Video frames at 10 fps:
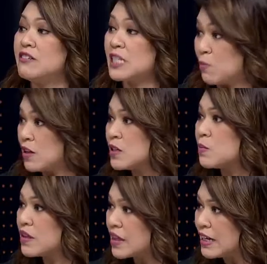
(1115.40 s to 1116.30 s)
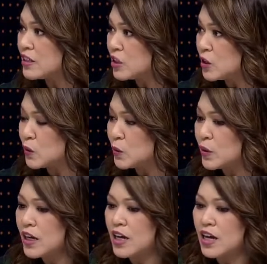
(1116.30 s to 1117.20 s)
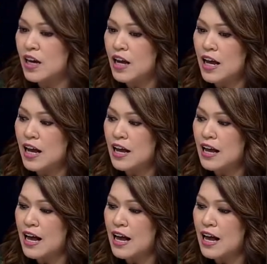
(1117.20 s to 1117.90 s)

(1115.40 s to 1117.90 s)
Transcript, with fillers: that's the fiscally responsible thing yeah, to do. Yeah.